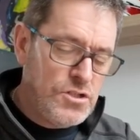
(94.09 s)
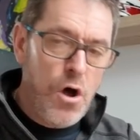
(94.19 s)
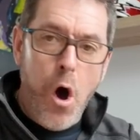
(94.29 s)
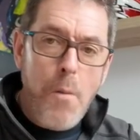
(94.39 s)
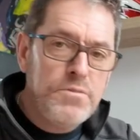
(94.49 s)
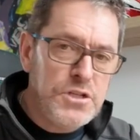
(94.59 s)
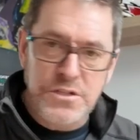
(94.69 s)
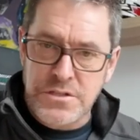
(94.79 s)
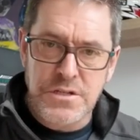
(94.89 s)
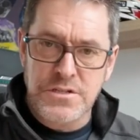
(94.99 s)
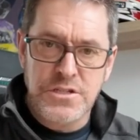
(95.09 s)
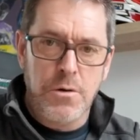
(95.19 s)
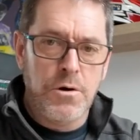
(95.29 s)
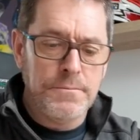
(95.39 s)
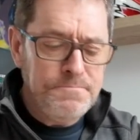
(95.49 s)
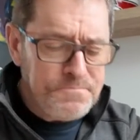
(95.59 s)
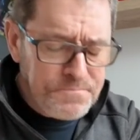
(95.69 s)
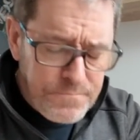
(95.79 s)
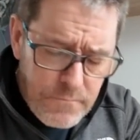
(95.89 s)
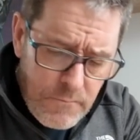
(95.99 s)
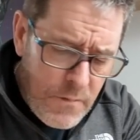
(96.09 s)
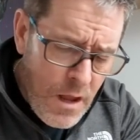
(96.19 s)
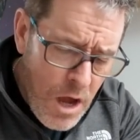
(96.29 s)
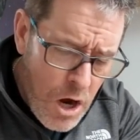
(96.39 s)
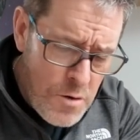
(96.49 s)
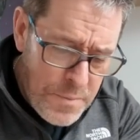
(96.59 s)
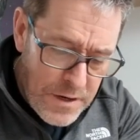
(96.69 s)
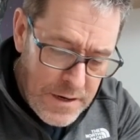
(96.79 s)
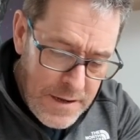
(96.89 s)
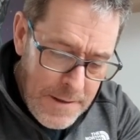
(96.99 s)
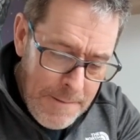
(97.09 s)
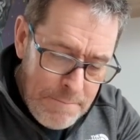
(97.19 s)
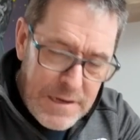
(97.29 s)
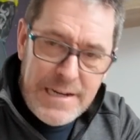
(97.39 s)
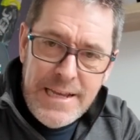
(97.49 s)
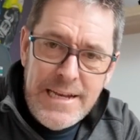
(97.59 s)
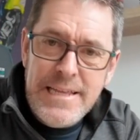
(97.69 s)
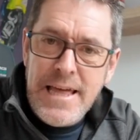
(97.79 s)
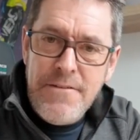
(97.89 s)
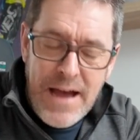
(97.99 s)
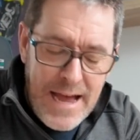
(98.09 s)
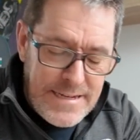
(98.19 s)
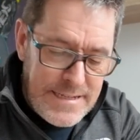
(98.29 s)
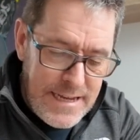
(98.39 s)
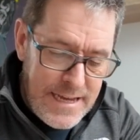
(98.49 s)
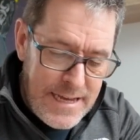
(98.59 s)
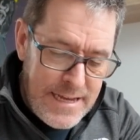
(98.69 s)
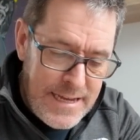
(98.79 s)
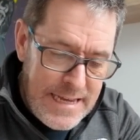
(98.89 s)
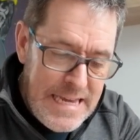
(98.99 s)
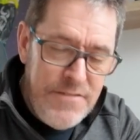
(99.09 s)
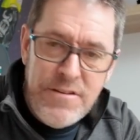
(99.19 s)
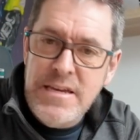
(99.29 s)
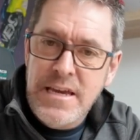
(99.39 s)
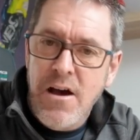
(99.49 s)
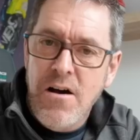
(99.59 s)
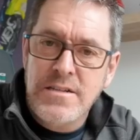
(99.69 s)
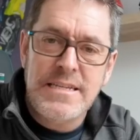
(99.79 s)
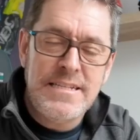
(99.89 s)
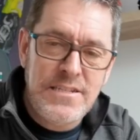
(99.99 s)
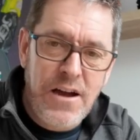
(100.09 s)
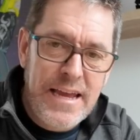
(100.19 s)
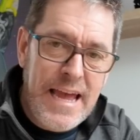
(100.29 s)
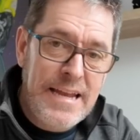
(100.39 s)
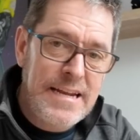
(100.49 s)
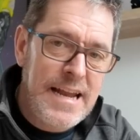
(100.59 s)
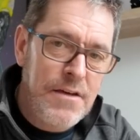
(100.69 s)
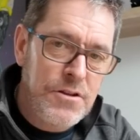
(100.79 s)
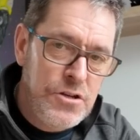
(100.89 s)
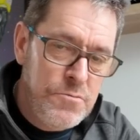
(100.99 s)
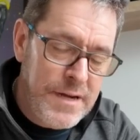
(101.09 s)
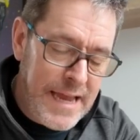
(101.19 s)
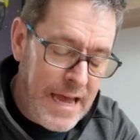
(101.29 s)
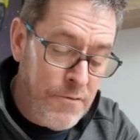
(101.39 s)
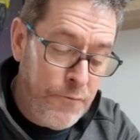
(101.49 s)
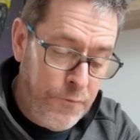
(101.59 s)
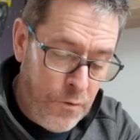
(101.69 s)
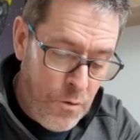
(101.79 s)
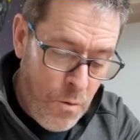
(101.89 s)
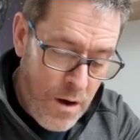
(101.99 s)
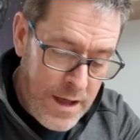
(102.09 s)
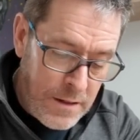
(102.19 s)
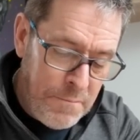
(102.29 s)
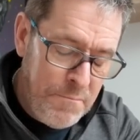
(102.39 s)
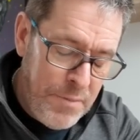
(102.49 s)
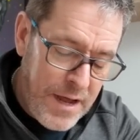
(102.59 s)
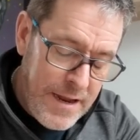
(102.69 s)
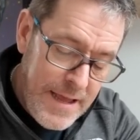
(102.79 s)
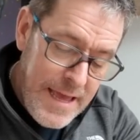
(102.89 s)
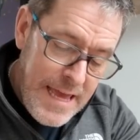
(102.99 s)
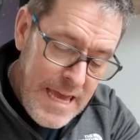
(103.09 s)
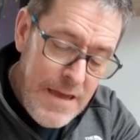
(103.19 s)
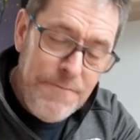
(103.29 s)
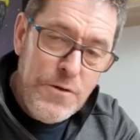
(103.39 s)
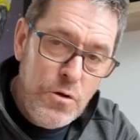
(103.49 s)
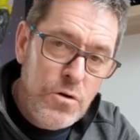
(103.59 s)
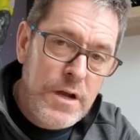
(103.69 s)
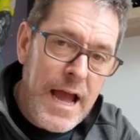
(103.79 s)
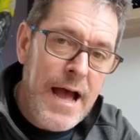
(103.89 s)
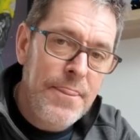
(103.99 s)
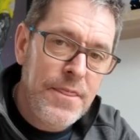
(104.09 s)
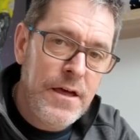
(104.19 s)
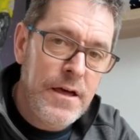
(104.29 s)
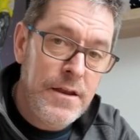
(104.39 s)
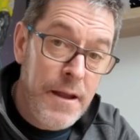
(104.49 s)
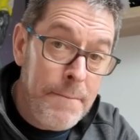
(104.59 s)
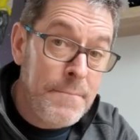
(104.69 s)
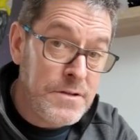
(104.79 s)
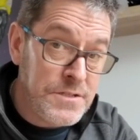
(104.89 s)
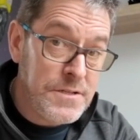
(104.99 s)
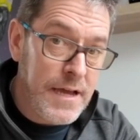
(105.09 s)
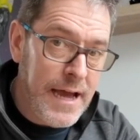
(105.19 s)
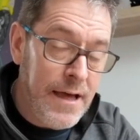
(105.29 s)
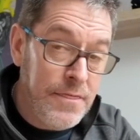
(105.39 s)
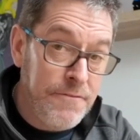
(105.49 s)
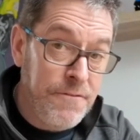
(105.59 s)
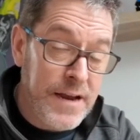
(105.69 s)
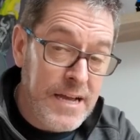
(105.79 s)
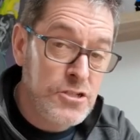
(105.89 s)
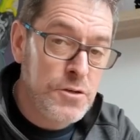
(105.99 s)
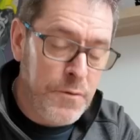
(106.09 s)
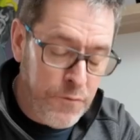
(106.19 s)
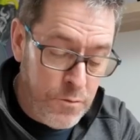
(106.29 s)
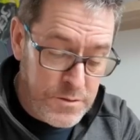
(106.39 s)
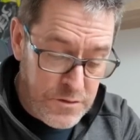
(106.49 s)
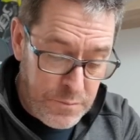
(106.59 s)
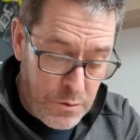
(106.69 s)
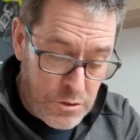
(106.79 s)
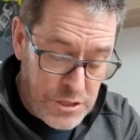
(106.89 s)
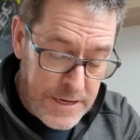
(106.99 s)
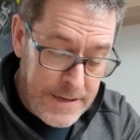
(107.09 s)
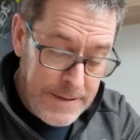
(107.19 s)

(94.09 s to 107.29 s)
options and so on open. But clearly they've had EV cars in Taycan and now the new Macan for a while. But if you look at the numbers, at the financial performance of Porsche,